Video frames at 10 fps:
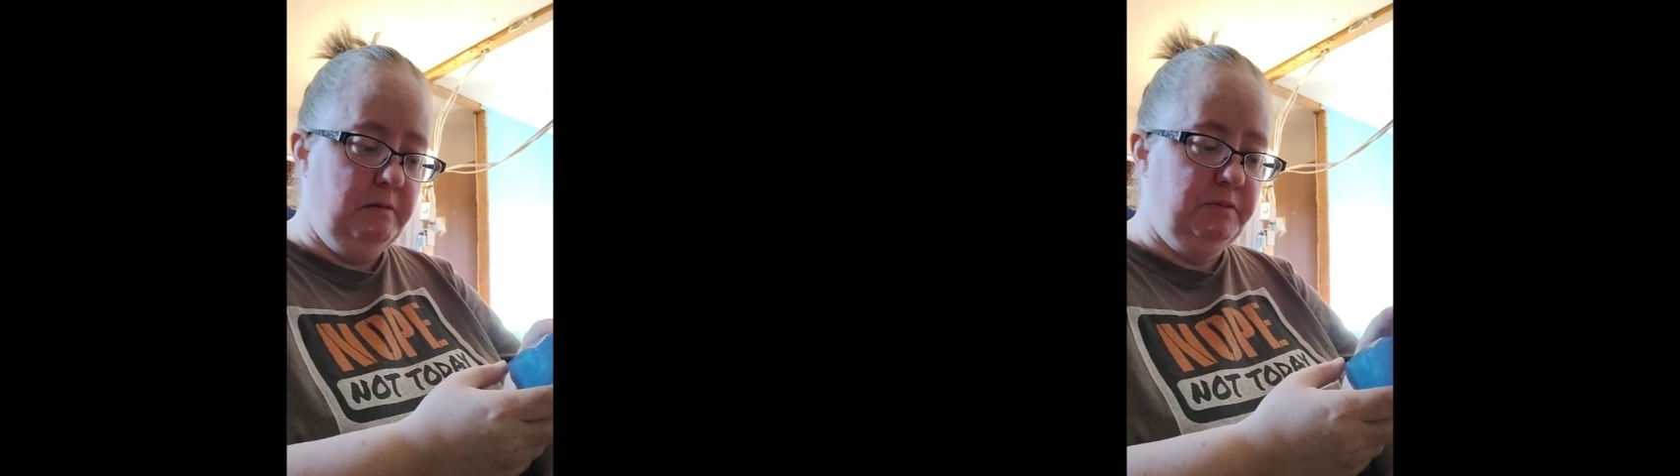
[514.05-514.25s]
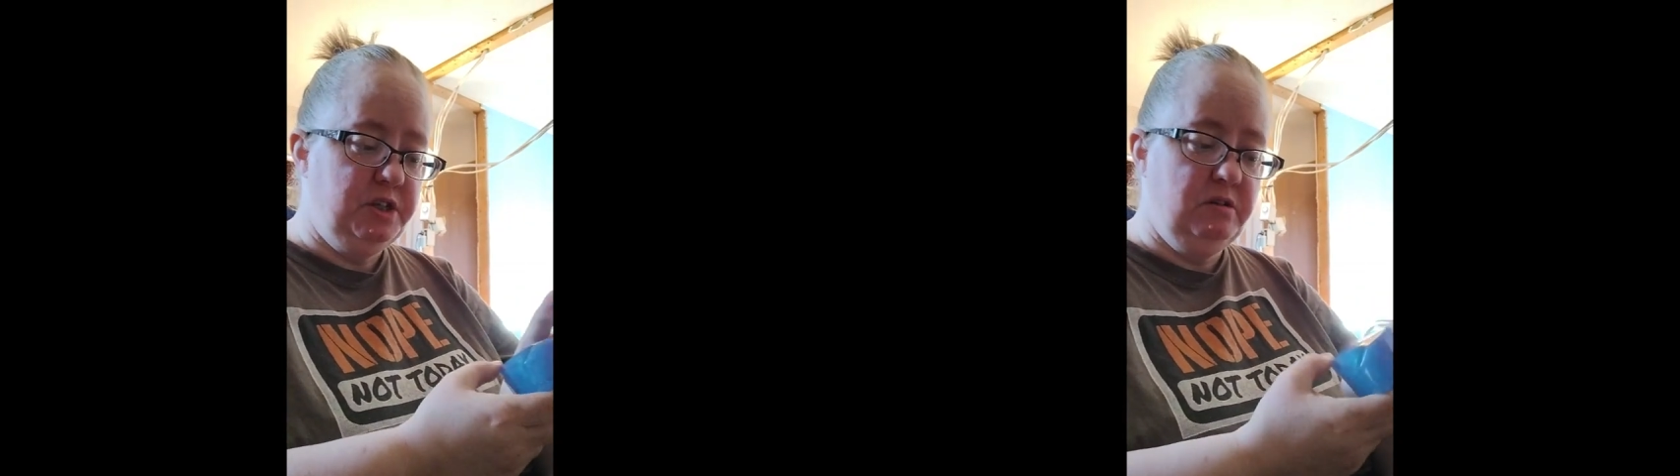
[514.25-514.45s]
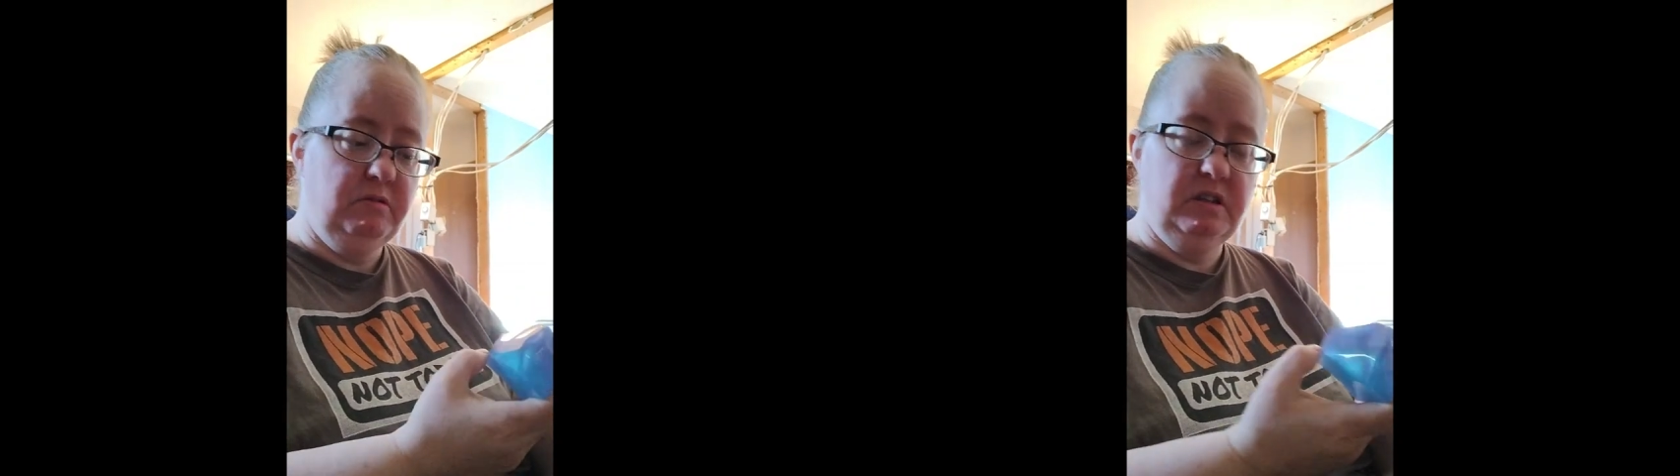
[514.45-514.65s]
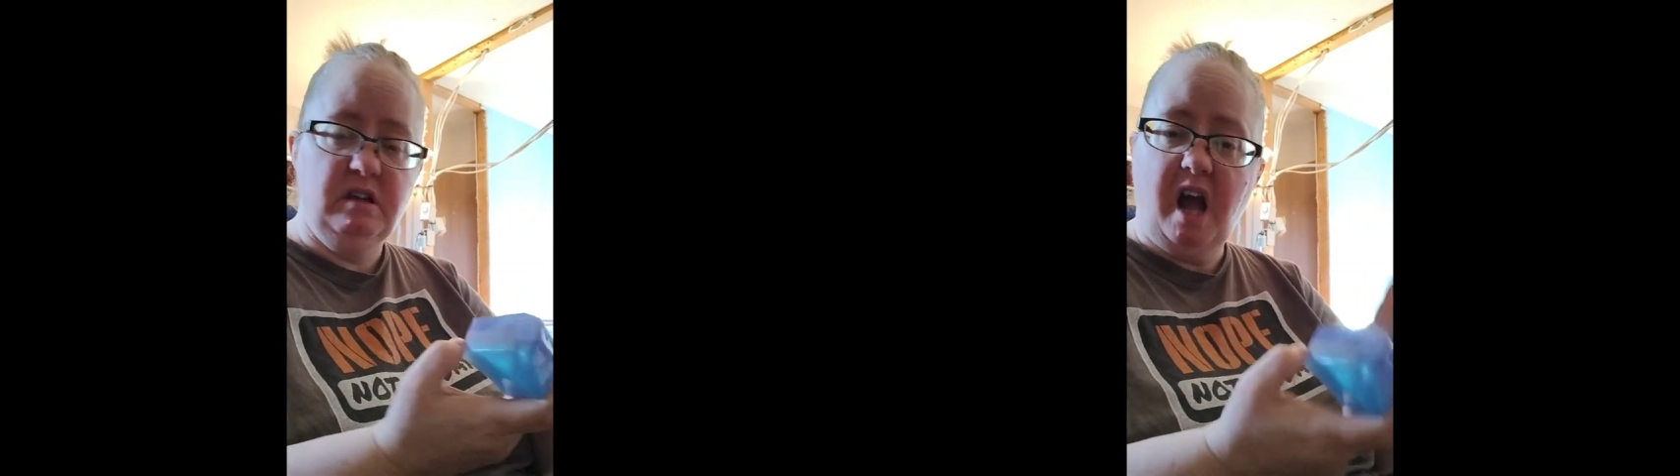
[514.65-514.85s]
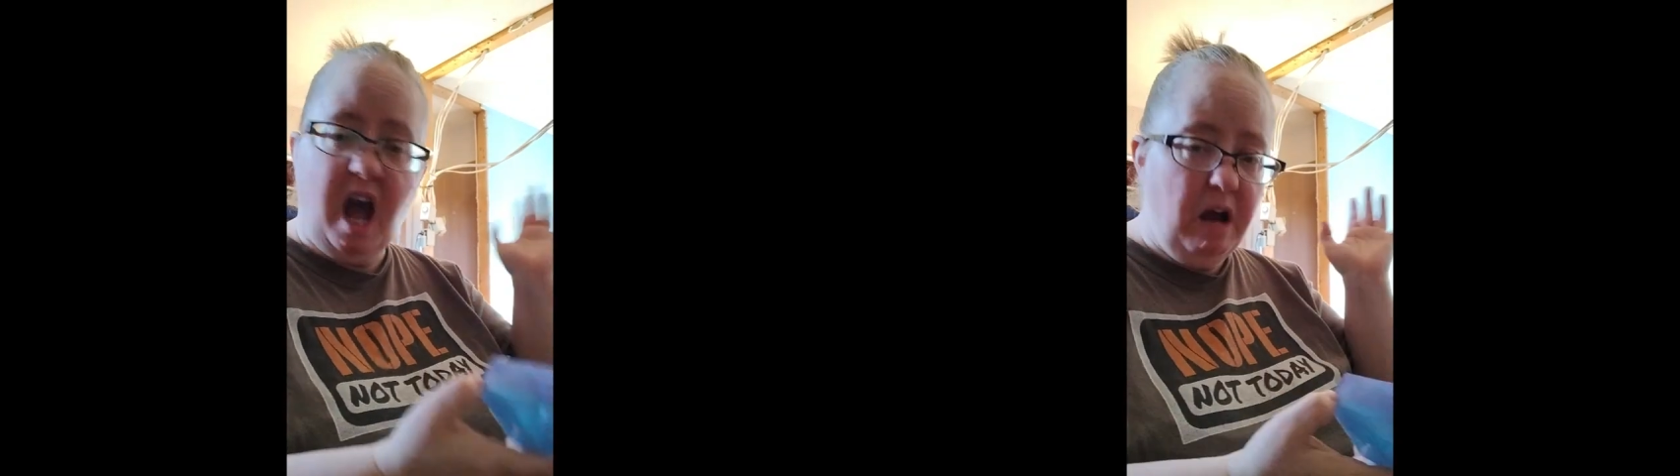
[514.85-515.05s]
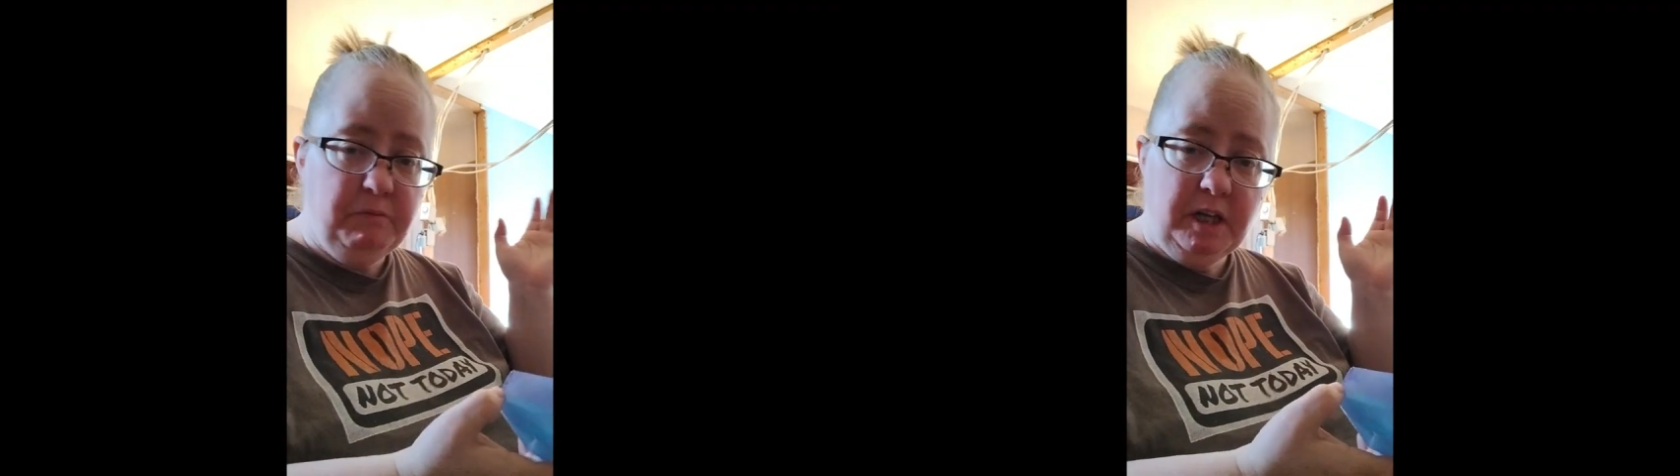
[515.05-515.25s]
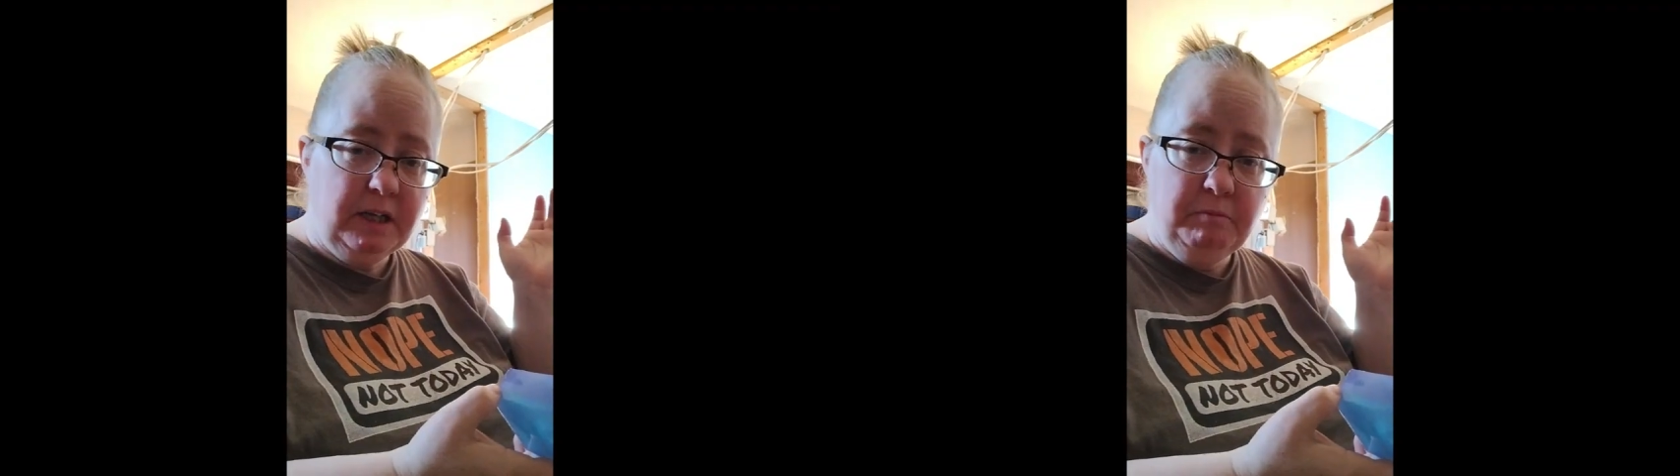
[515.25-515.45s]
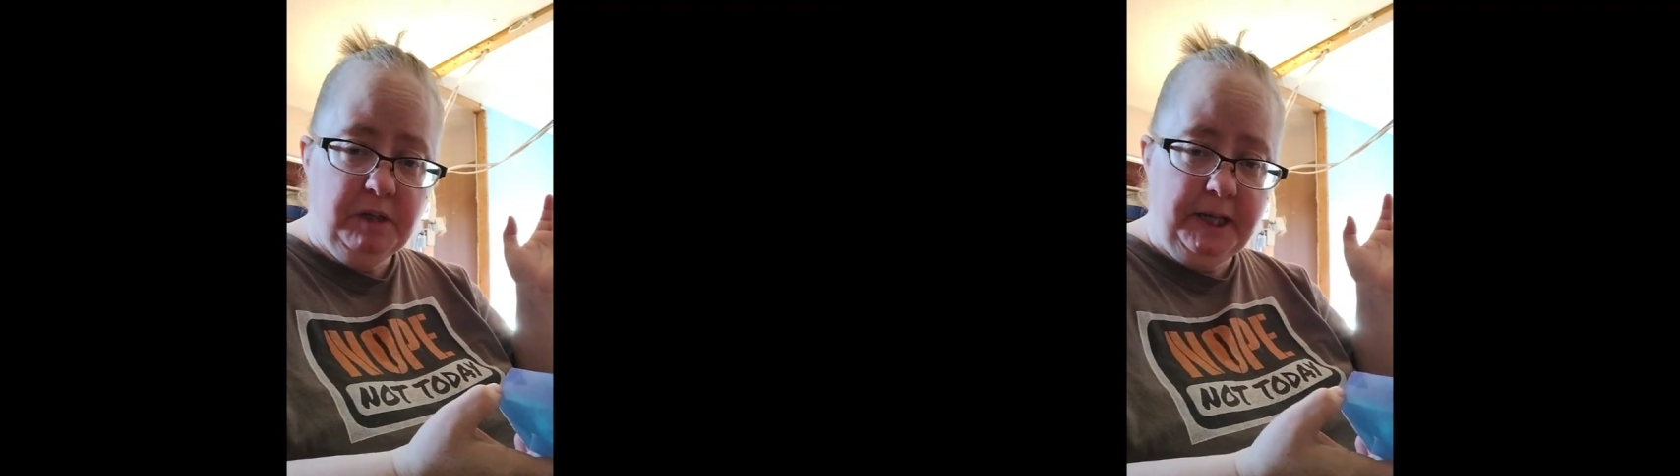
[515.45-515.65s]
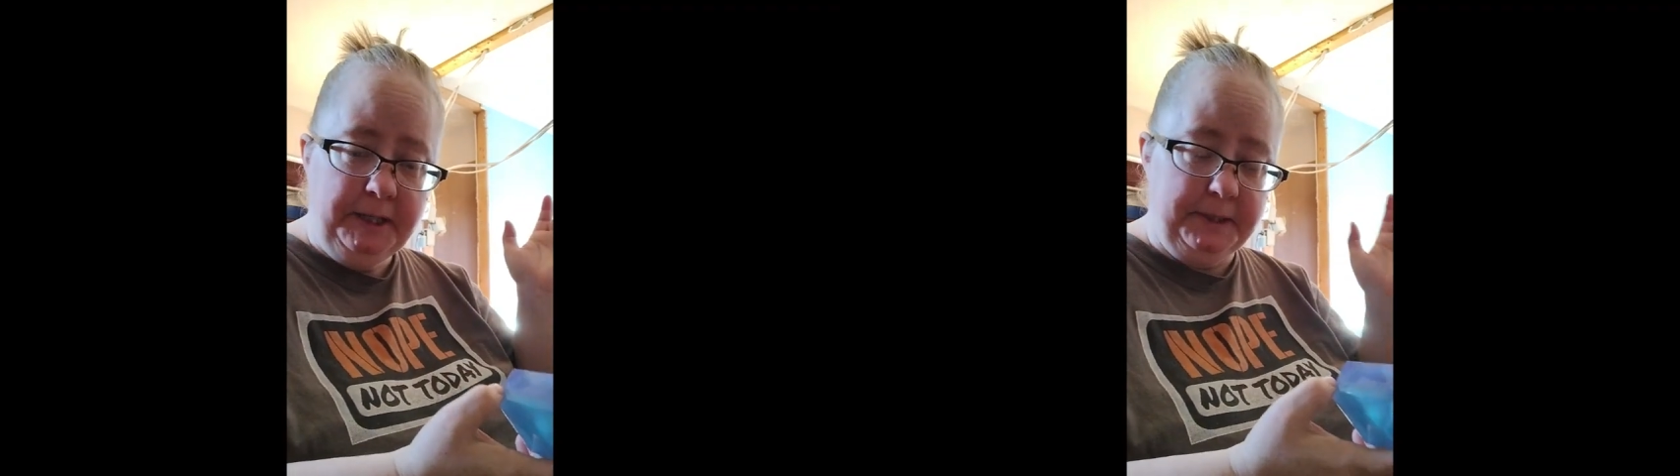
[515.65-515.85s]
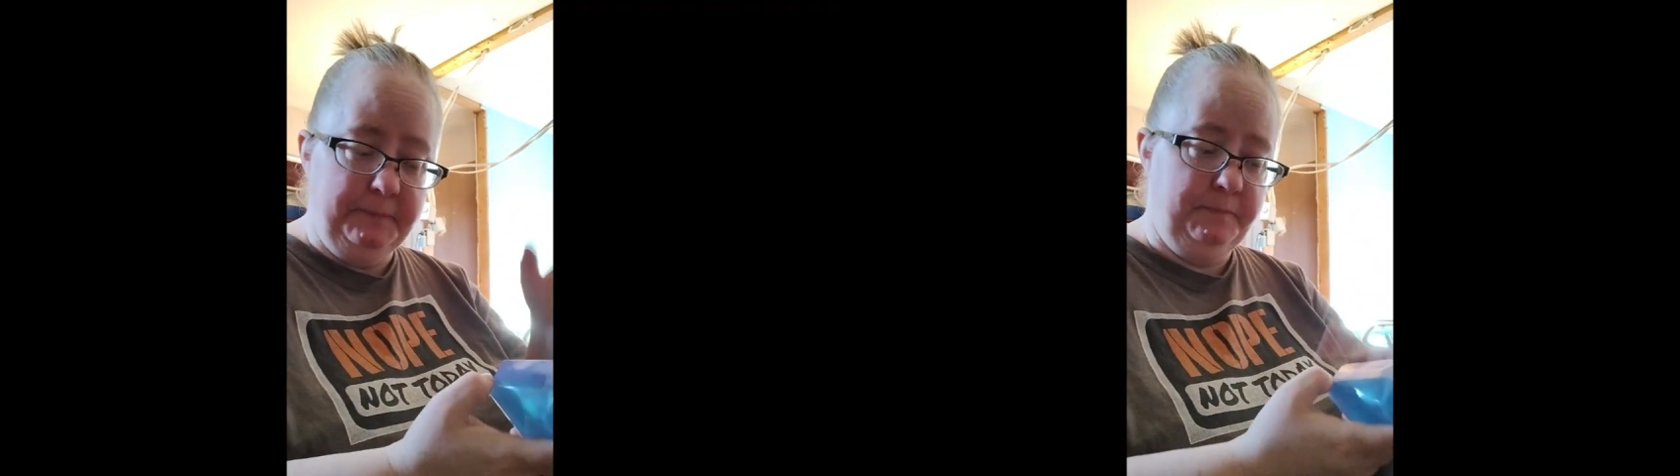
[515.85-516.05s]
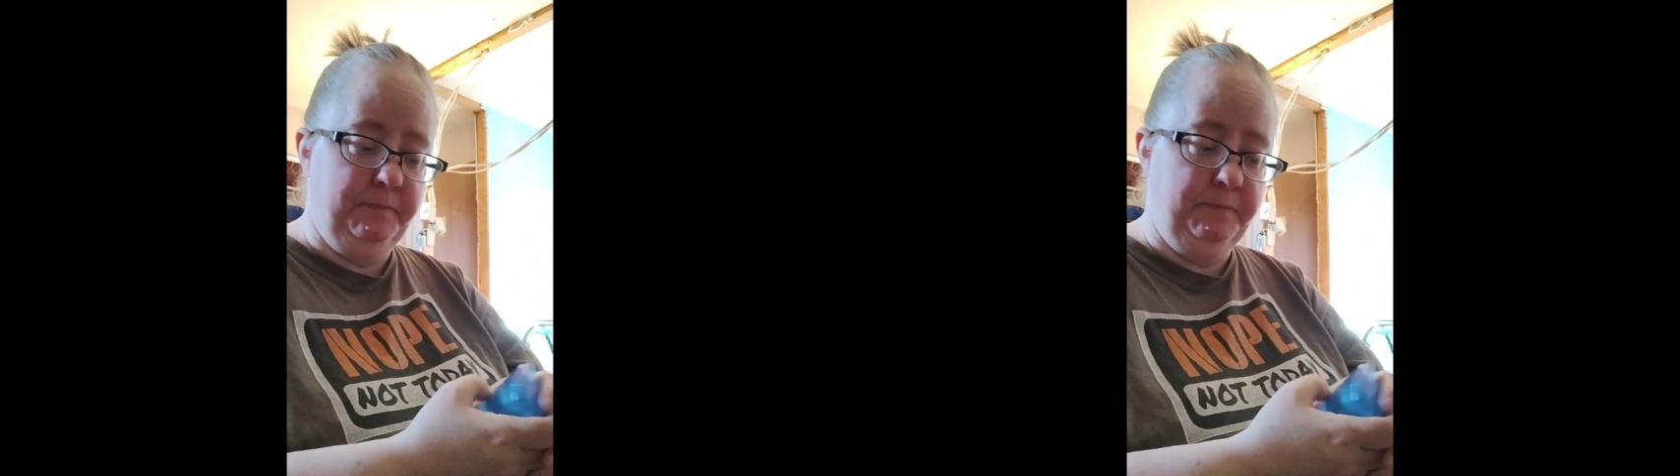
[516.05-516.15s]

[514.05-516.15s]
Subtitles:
but you know what? I'm not complaining.